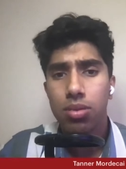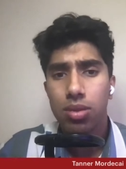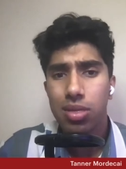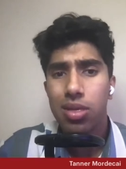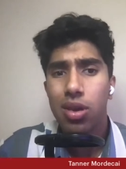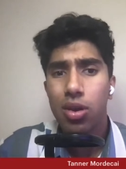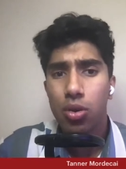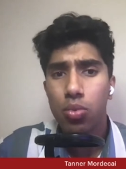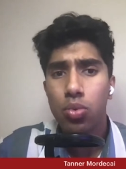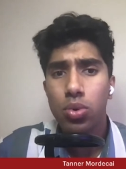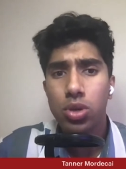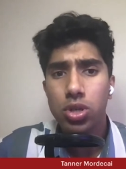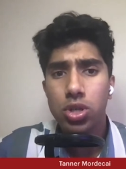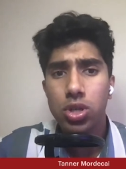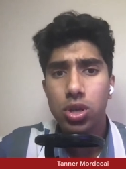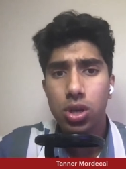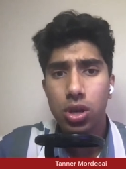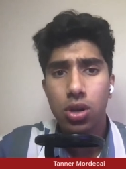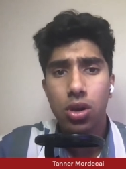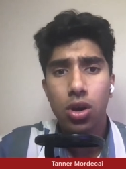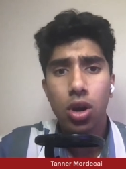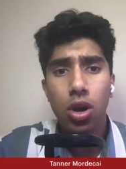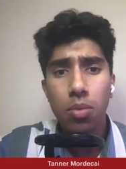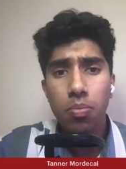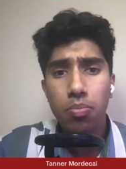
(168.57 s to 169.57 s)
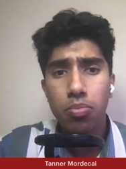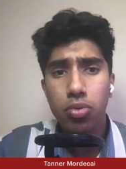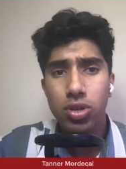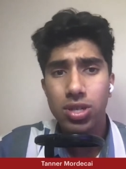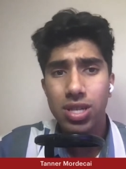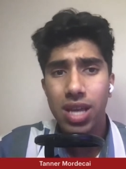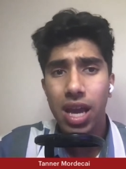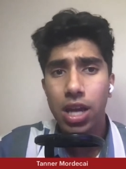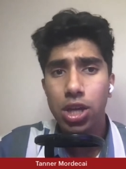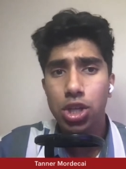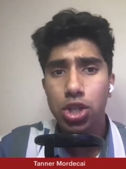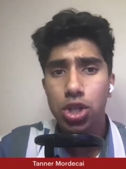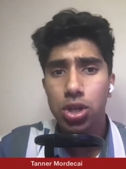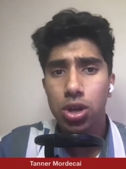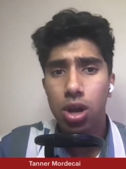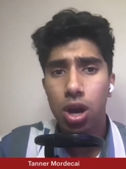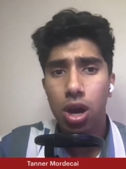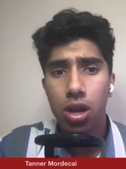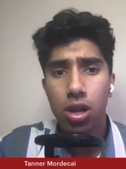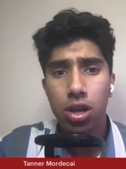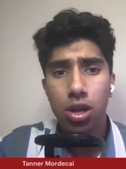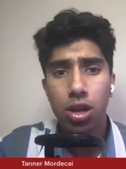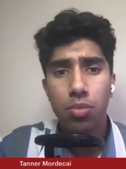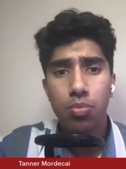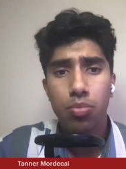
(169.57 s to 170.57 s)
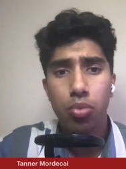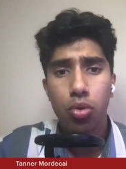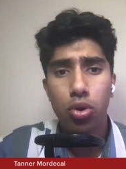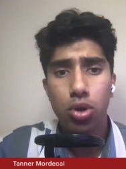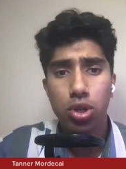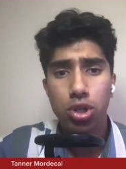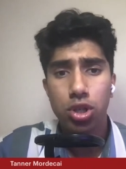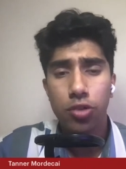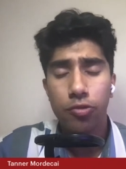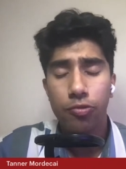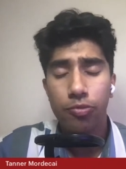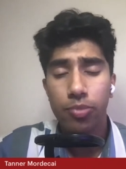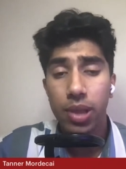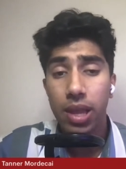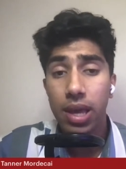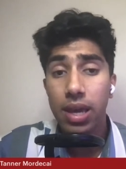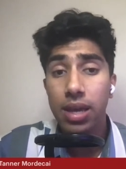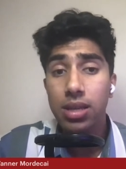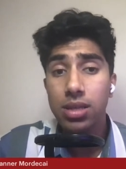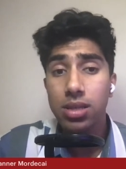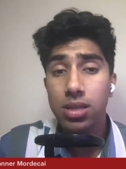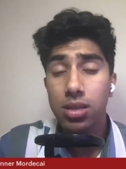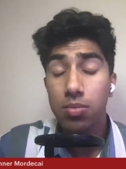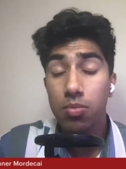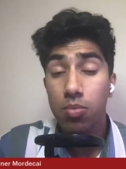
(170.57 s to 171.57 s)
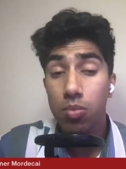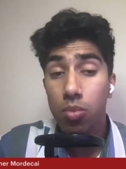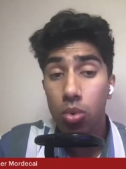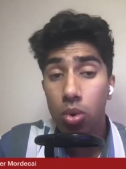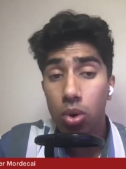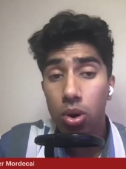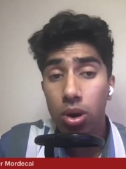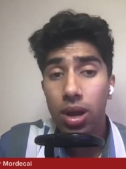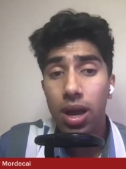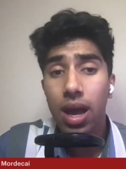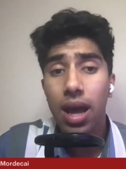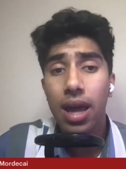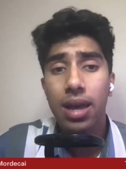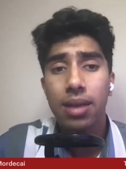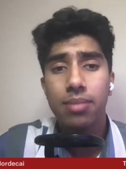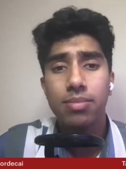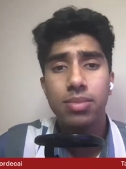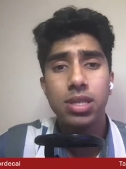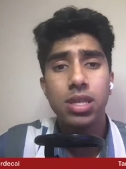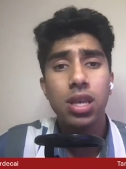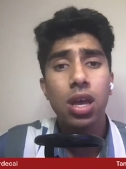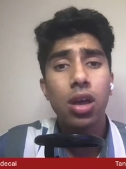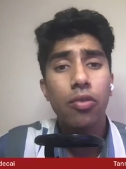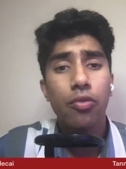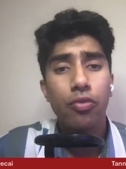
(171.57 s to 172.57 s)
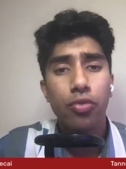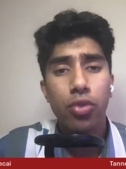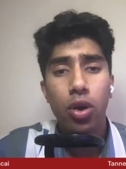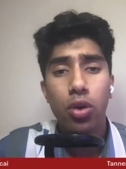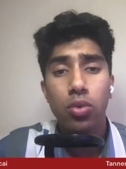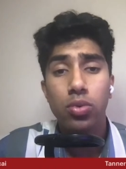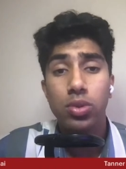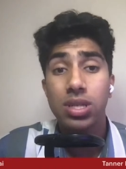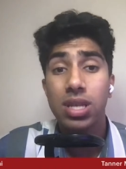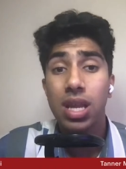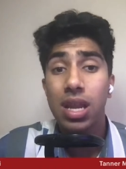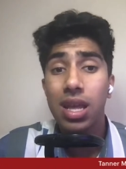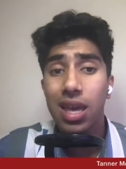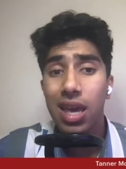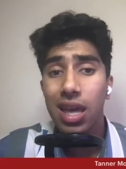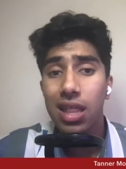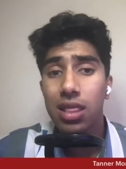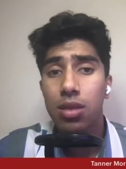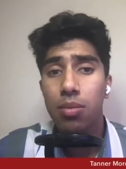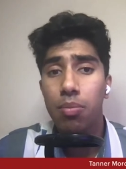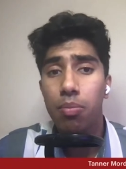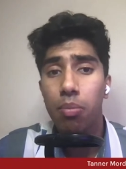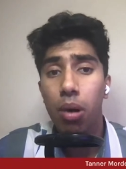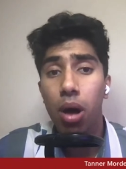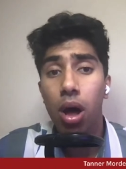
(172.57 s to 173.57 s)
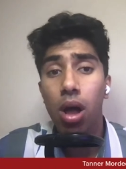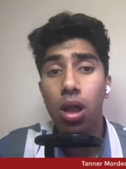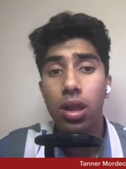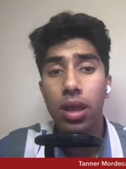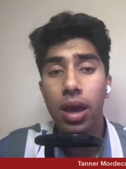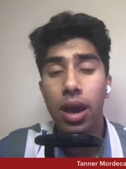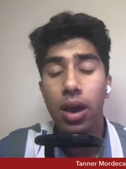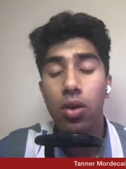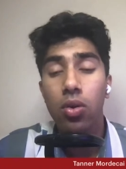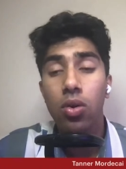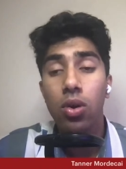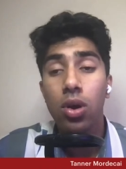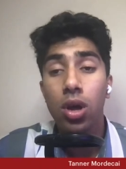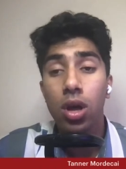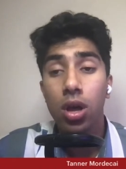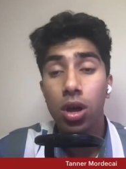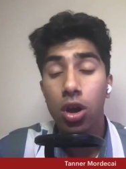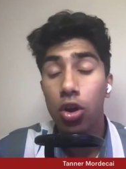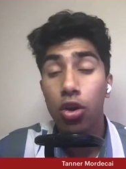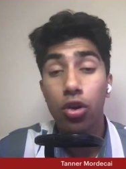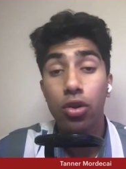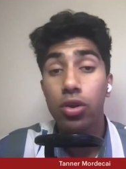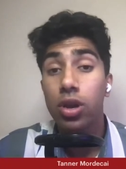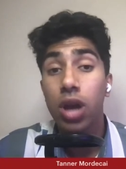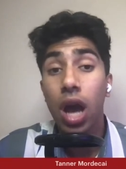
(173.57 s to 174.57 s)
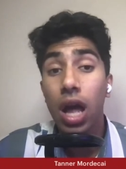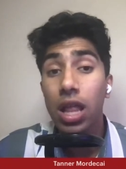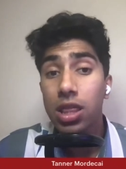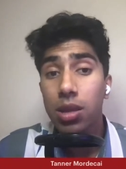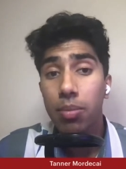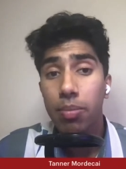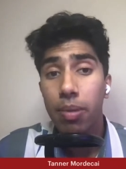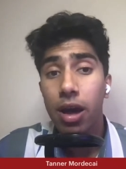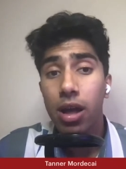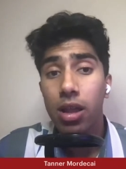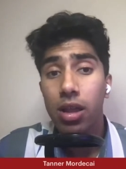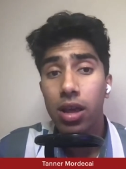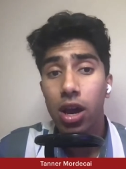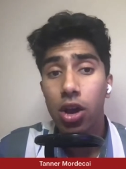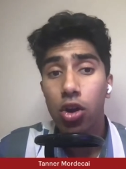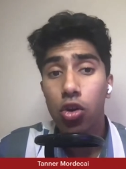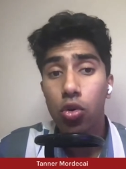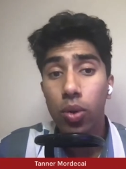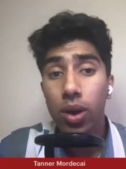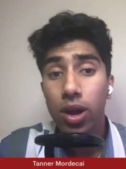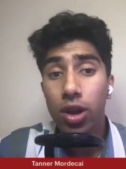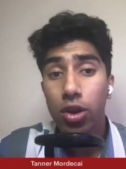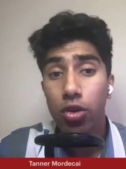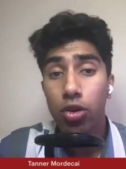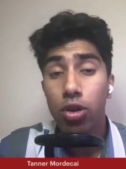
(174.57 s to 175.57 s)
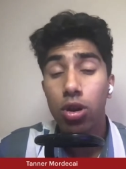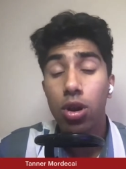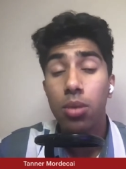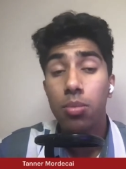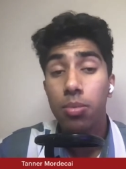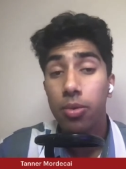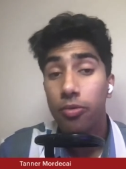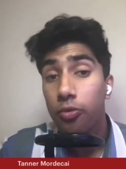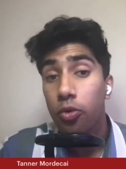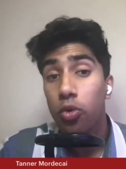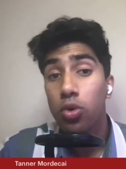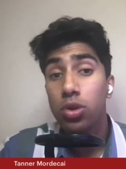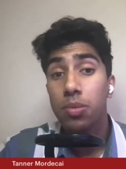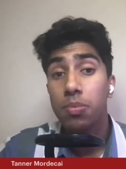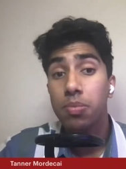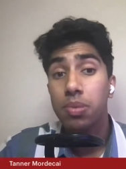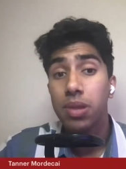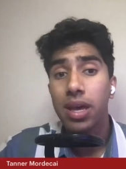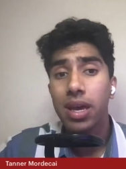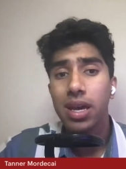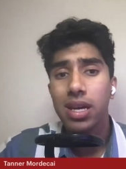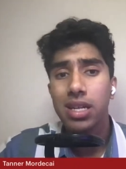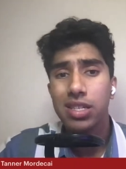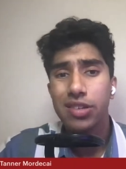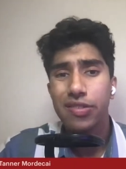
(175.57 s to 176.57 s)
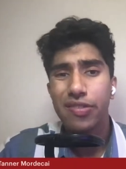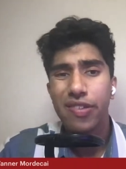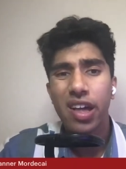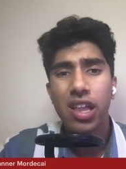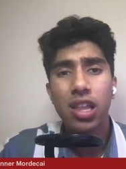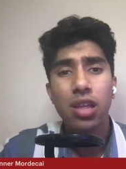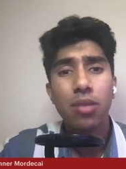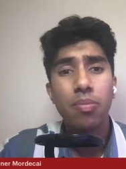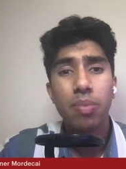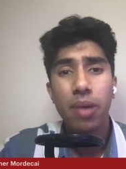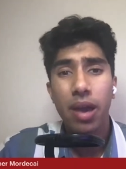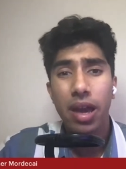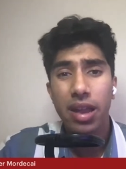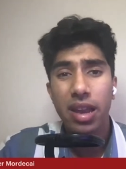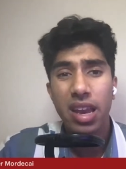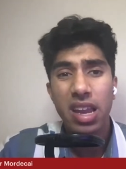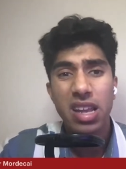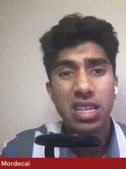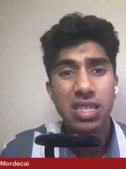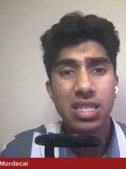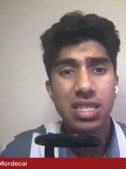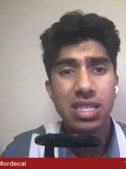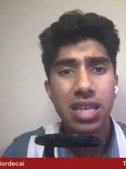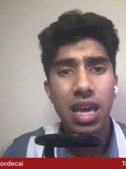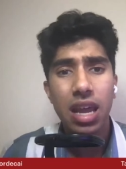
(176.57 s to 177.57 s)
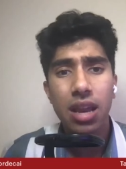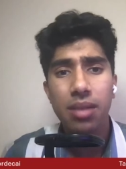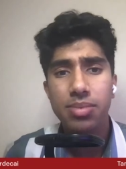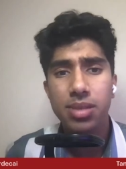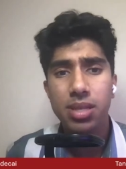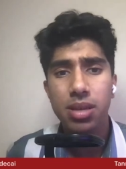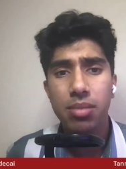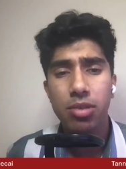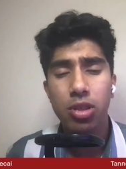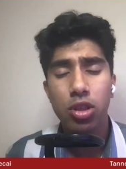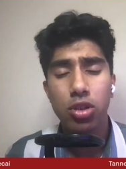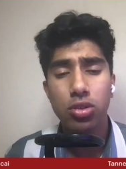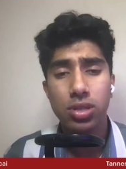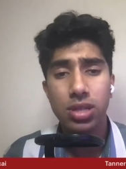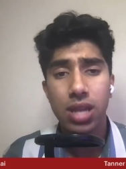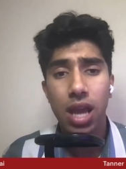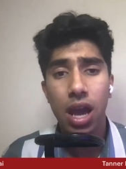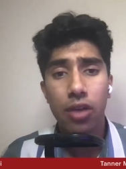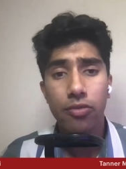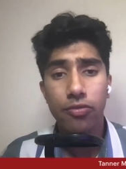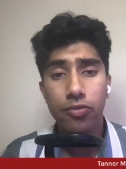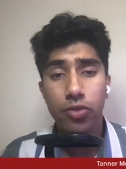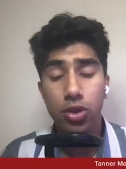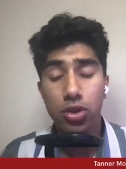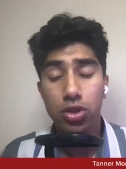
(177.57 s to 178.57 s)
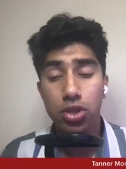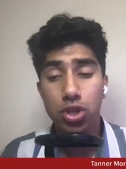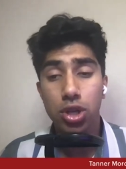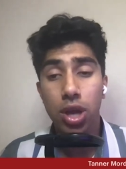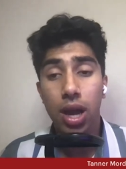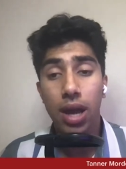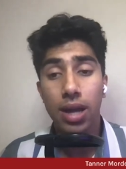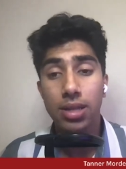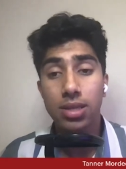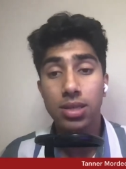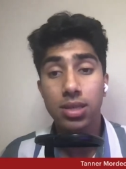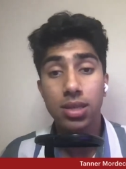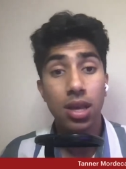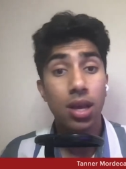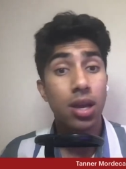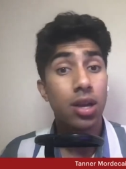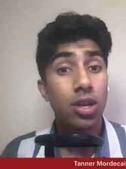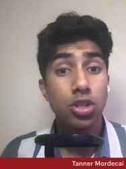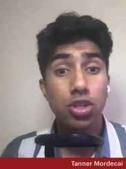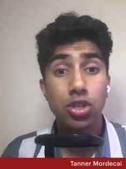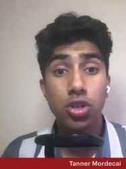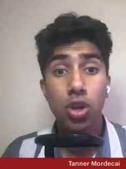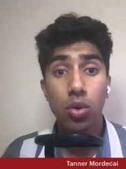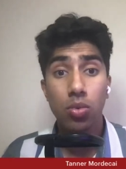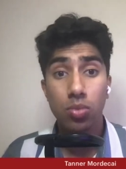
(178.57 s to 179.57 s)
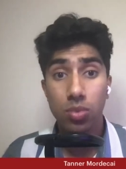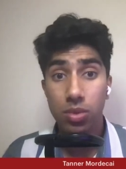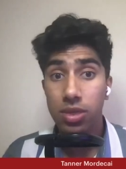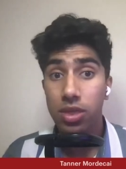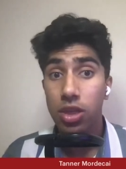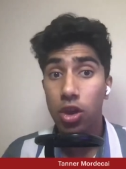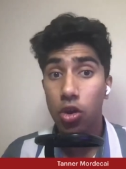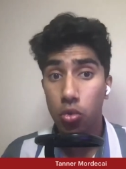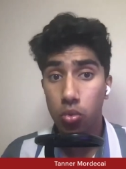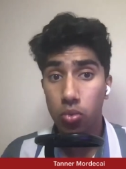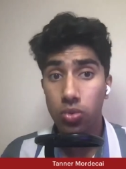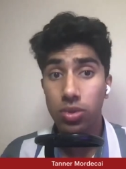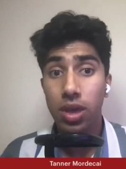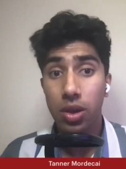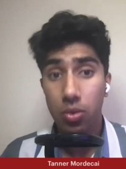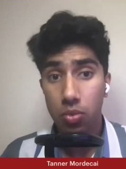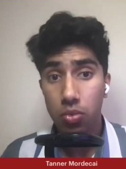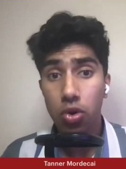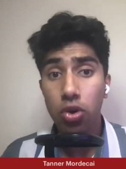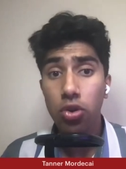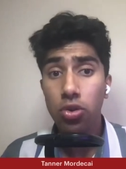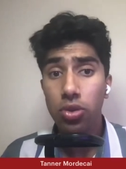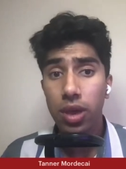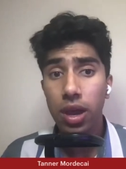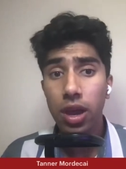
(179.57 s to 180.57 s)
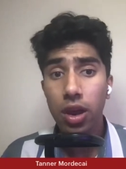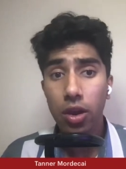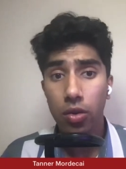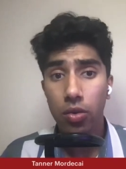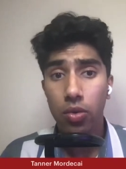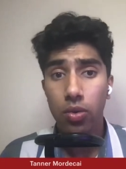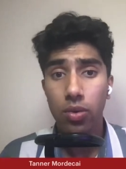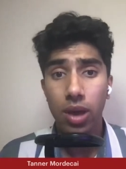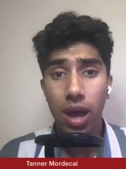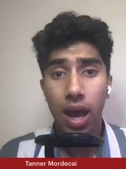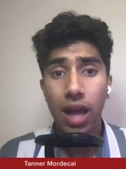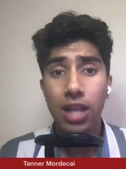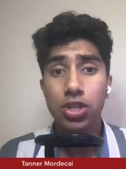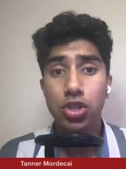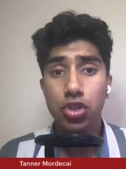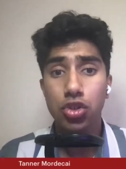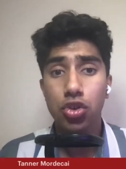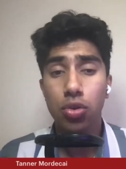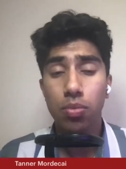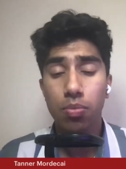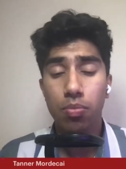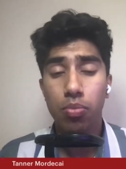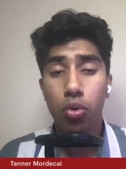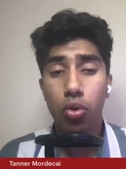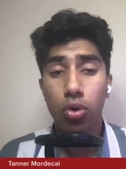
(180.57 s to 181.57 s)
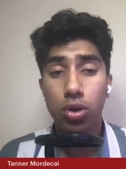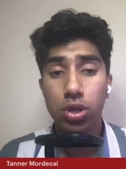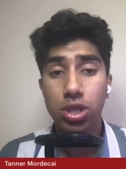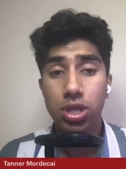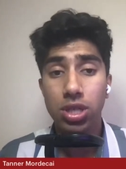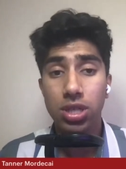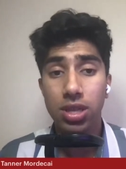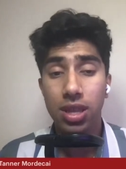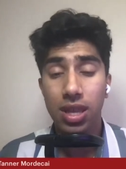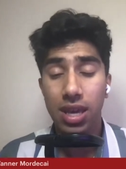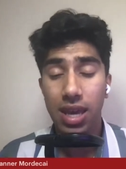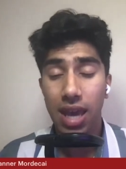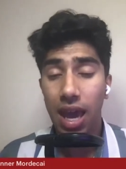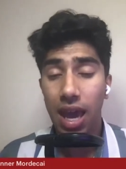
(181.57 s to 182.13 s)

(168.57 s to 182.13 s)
there was good protection on a good portion of plays. Mordecai himself, though, didn't get the ball out or got the ball out quicker before the play could develop and set up some of those downfield shots. So they were there at certain portions of the